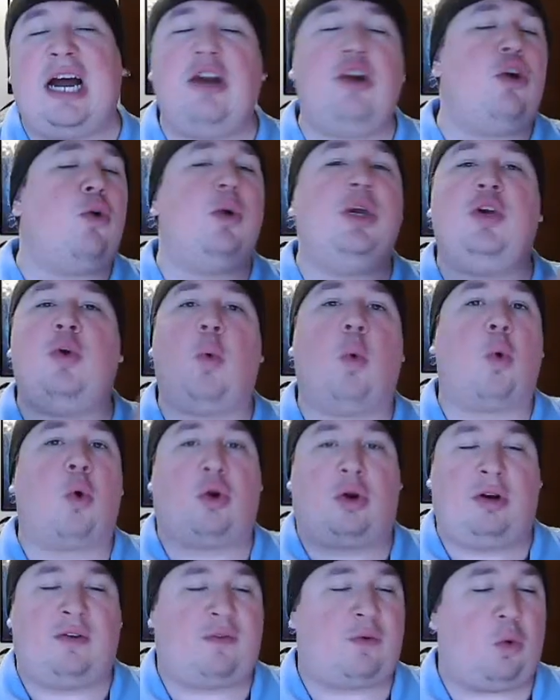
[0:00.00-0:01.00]
I don't know what you
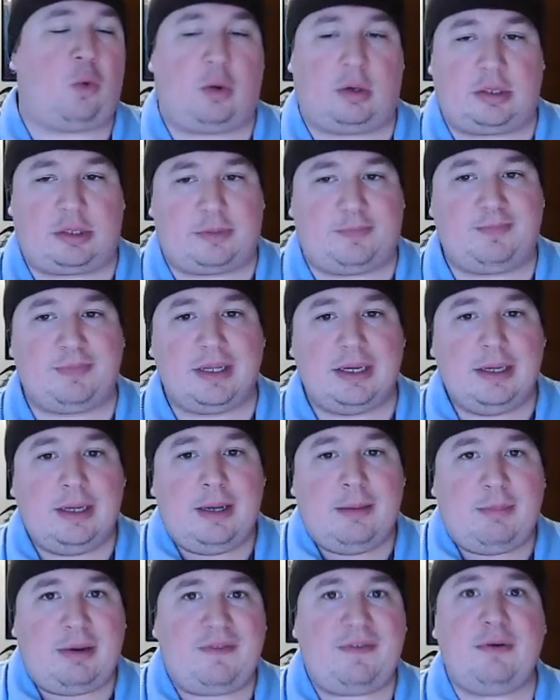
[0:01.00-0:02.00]
ordered, of course,
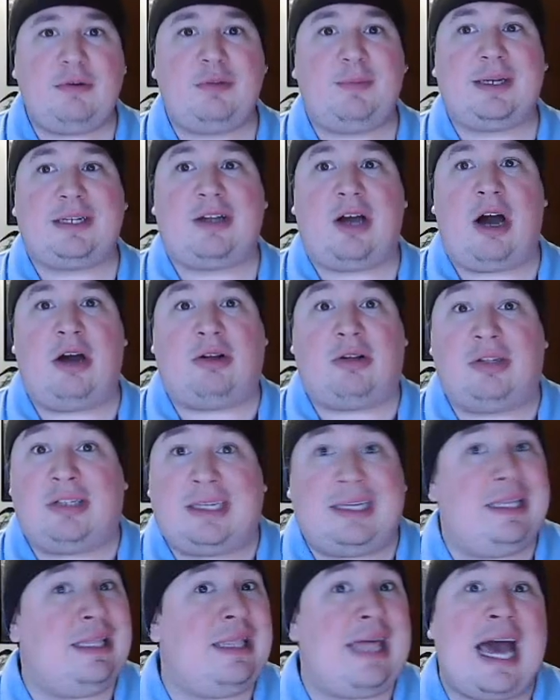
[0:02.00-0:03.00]
but if it was
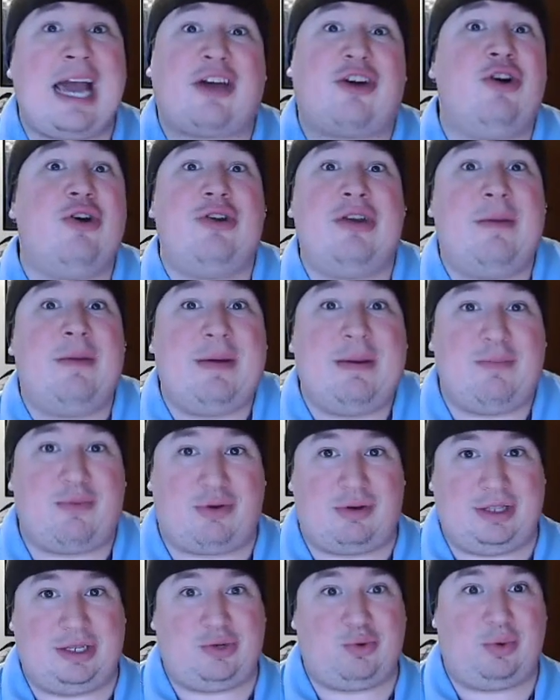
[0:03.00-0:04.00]
McDonald's, that couldn't have been
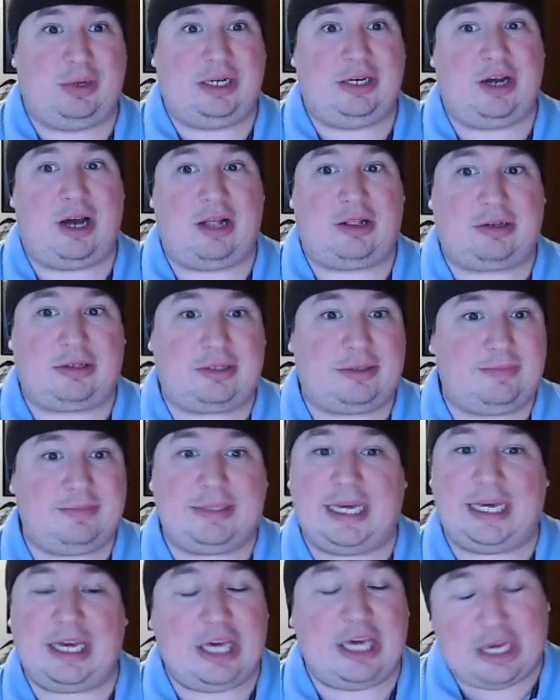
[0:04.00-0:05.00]
more than twenty dollars.
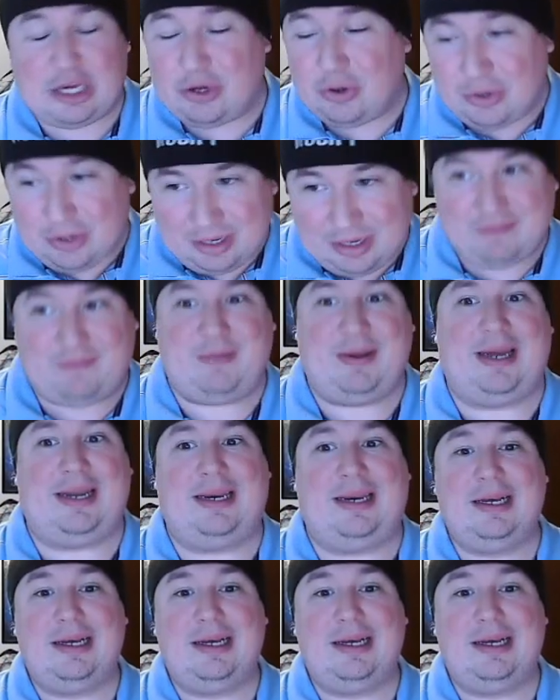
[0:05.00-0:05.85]
It, it couldn't have been.